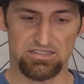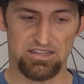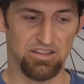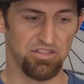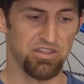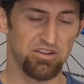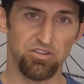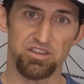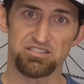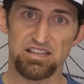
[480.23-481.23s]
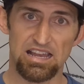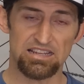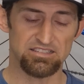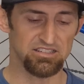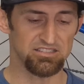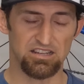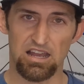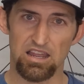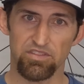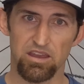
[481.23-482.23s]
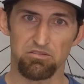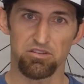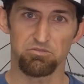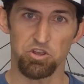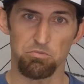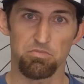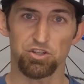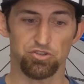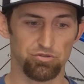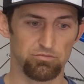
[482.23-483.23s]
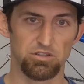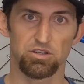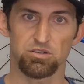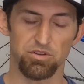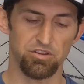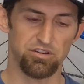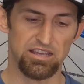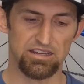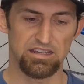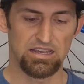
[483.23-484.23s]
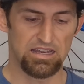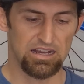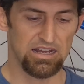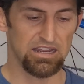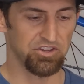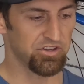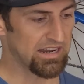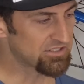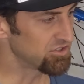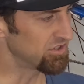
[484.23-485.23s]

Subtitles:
and thin on the sides. It does not have that, you know, mushroom look with your head. And you can actually